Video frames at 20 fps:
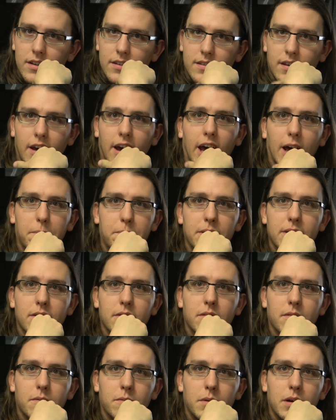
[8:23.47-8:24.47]
to
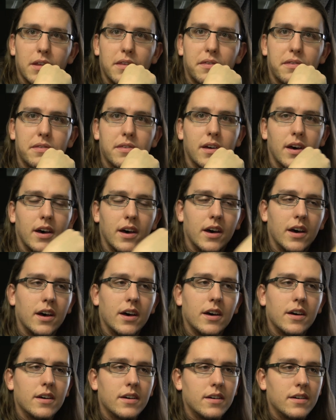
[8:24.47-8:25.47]
happen with
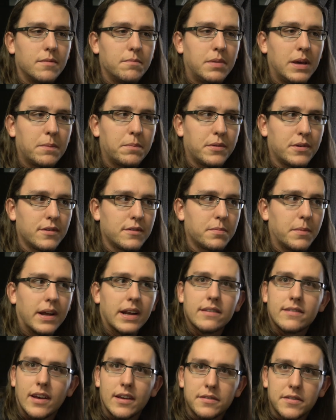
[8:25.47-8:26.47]
people's
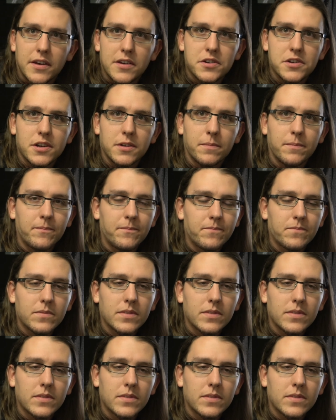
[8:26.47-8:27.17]
monetization.